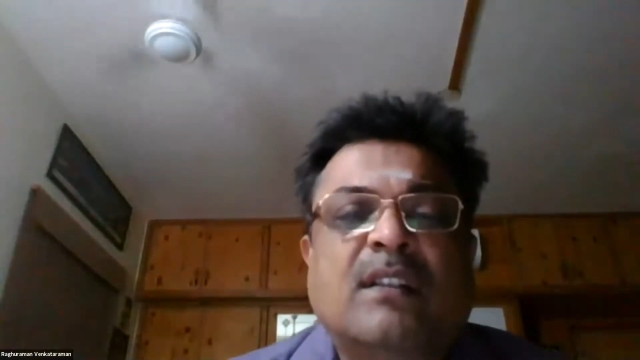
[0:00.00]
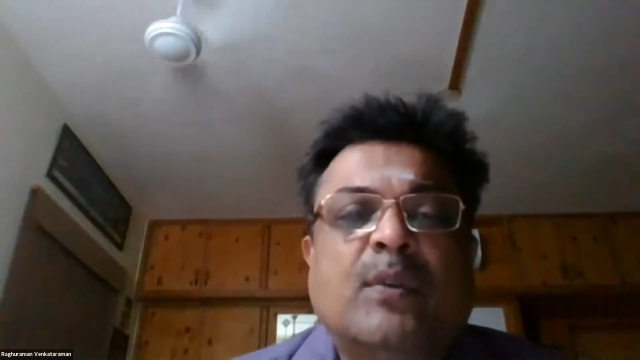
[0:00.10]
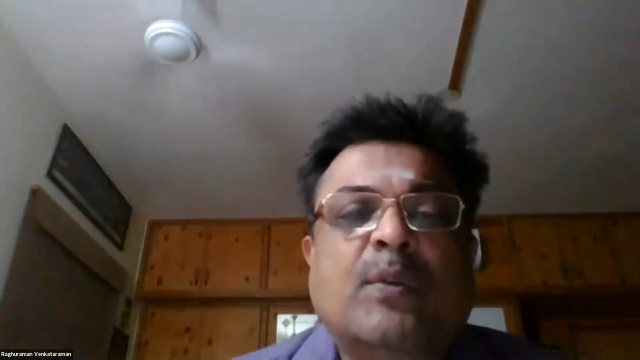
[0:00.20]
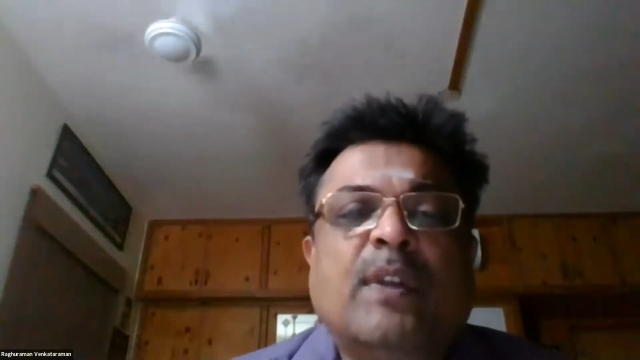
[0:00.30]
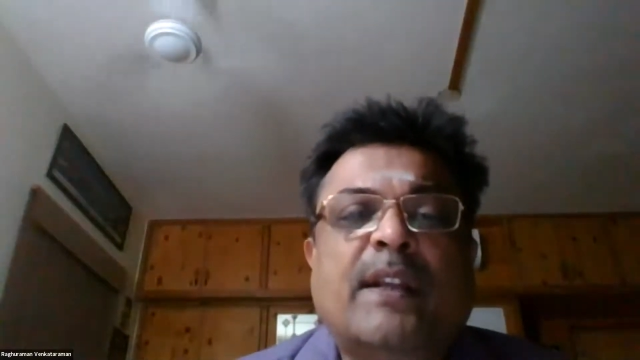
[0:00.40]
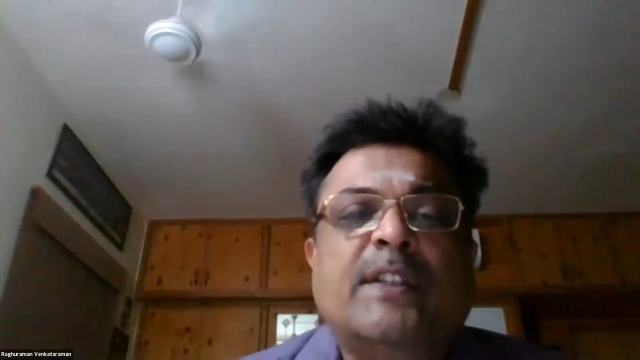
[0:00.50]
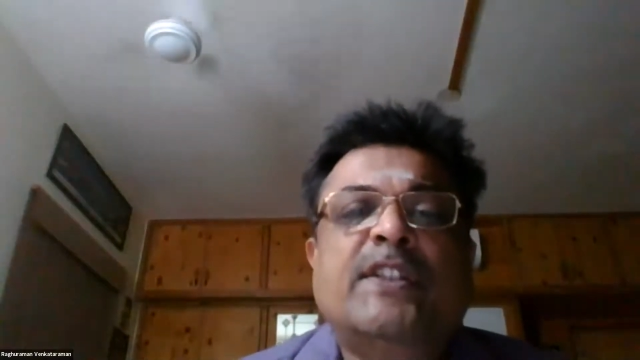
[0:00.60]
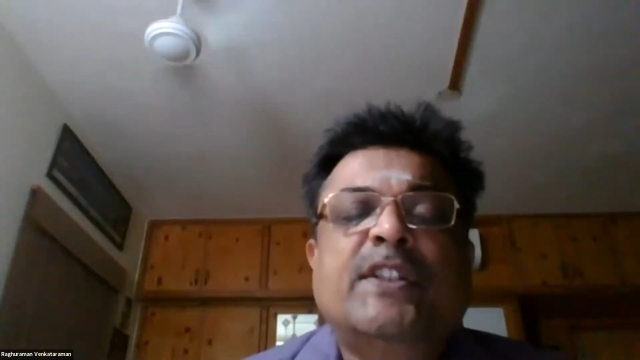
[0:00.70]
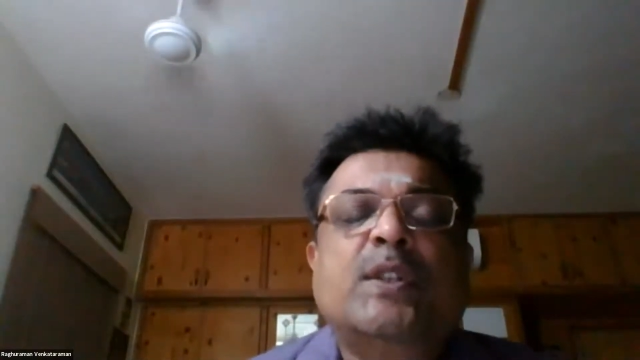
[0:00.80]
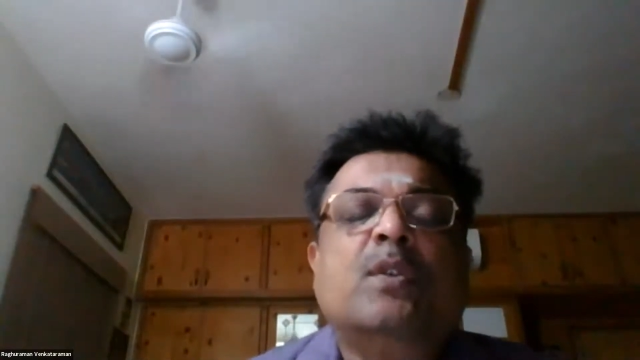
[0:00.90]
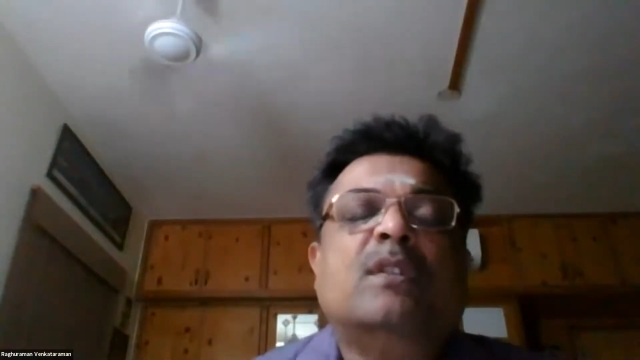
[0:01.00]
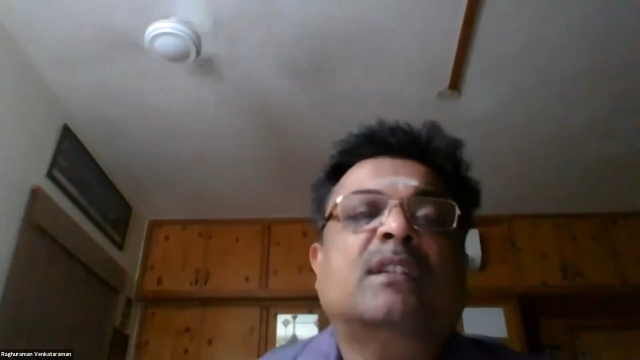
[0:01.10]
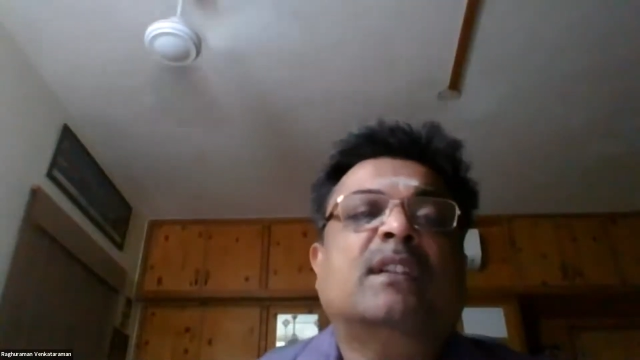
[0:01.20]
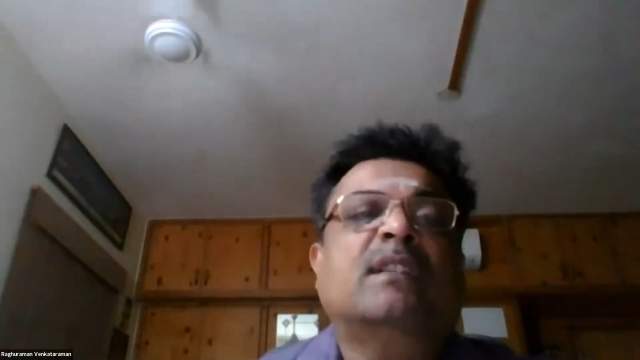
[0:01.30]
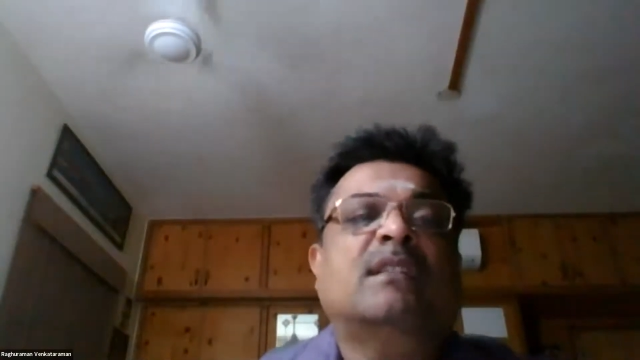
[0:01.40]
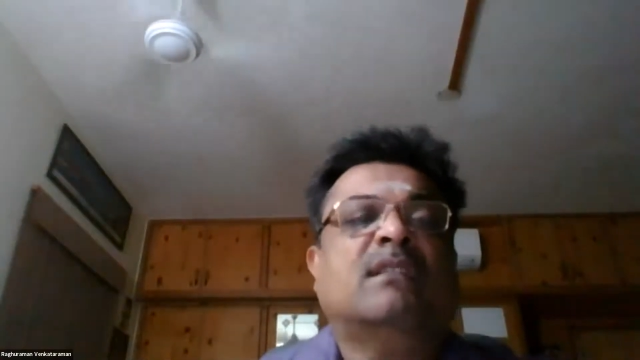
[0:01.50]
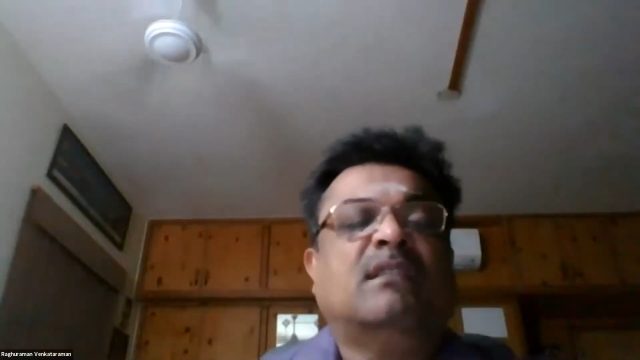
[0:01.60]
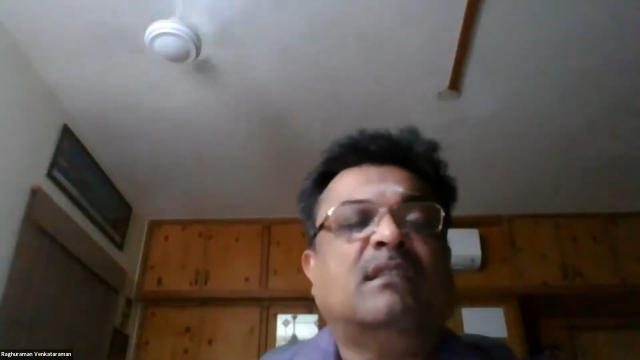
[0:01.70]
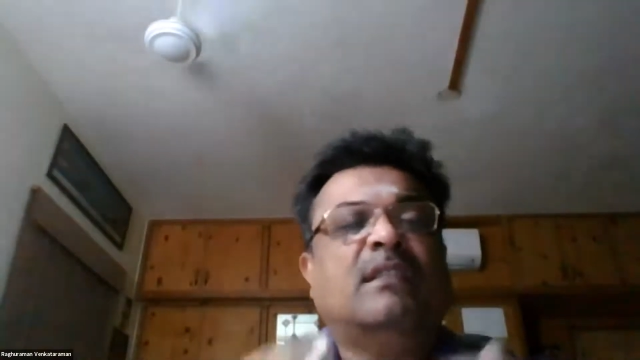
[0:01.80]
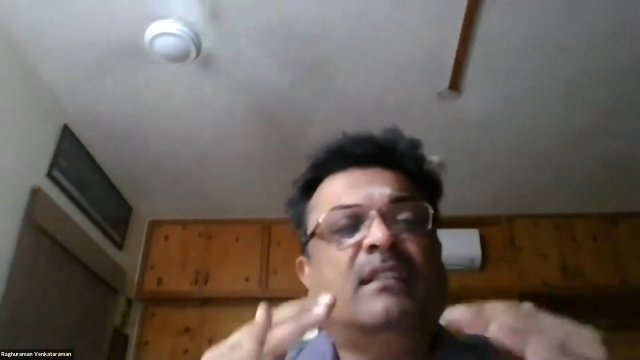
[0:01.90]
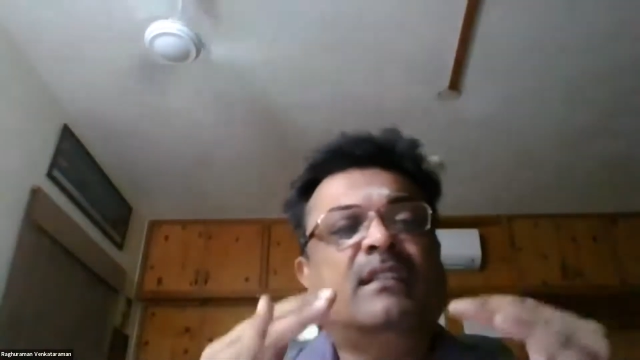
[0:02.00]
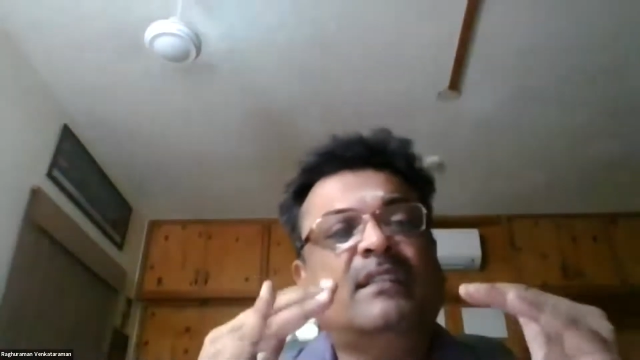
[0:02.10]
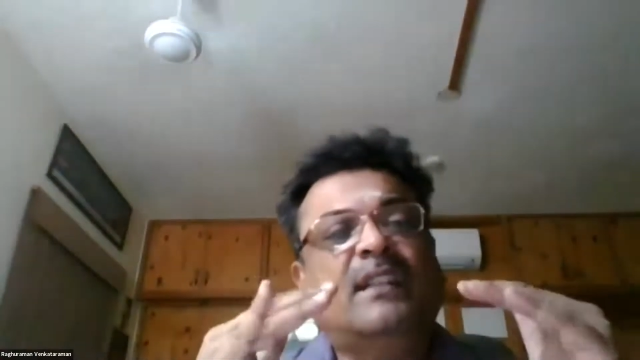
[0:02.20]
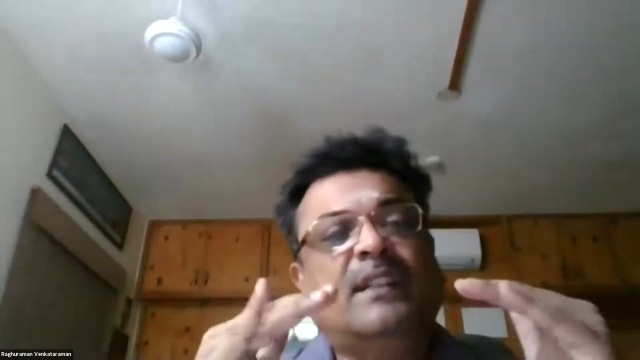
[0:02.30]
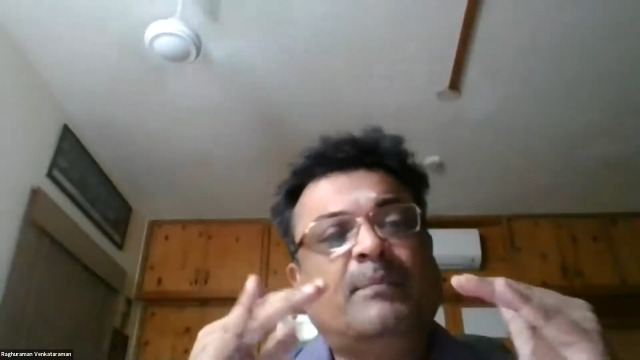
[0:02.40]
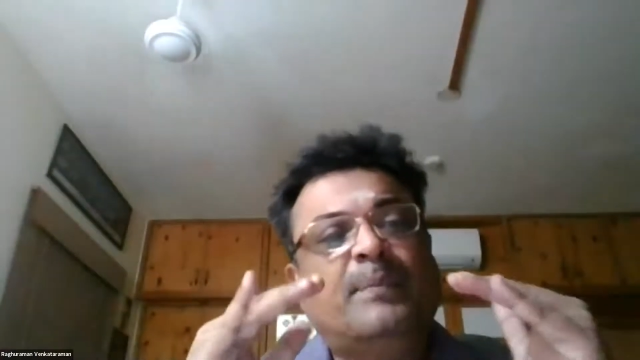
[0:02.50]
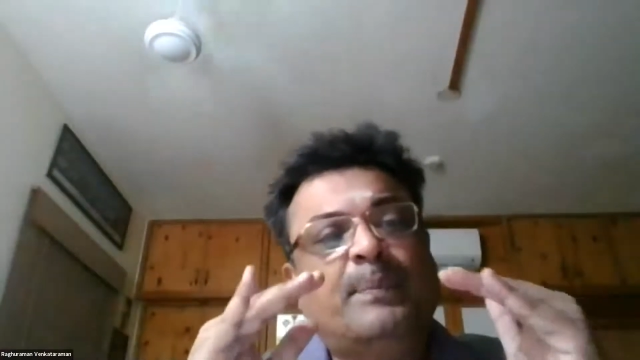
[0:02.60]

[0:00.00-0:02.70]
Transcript: to ensure that that